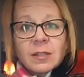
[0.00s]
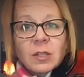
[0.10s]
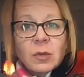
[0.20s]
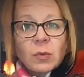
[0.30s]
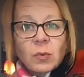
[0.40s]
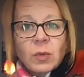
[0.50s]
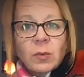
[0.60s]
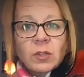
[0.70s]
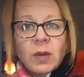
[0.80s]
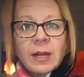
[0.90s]
So we
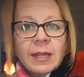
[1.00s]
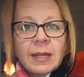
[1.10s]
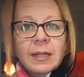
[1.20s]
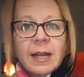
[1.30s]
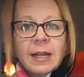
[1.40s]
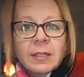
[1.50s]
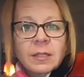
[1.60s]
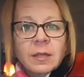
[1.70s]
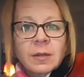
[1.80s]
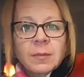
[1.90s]
were trying that in class,
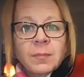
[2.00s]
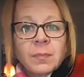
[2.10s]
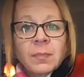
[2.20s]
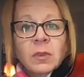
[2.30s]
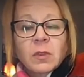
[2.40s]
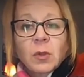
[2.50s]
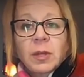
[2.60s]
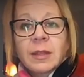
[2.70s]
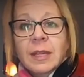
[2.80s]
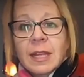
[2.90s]

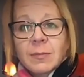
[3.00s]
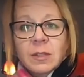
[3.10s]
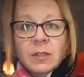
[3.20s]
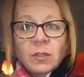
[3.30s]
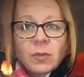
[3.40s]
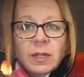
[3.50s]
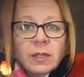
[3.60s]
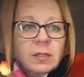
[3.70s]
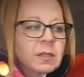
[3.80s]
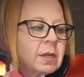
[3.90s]
learning the names of the
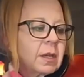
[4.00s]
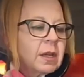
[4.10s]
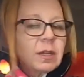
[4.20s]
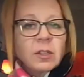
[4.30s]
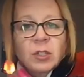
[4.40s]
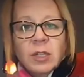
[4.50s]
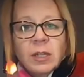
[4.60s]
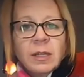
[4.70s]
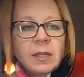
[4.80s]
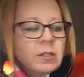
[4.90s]
strings.
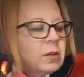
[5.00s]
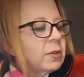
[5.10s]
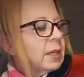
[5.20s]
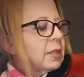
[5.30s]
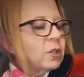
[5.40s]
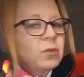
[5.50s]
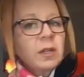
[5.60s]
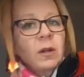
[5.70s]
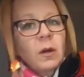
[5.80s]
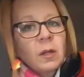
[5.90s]
G is our thickest
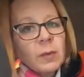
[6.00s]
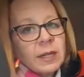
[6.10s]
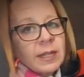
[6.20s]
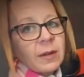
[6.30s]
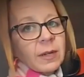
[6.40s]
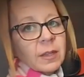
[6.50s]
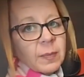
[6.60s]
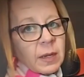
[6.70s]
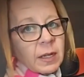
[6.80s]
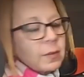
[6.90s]
string all the way down at the
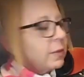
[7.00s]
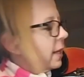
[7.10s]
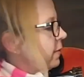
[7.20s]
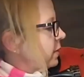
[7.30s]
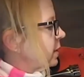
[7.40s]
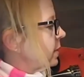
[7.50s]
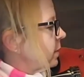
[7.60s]
bottom left.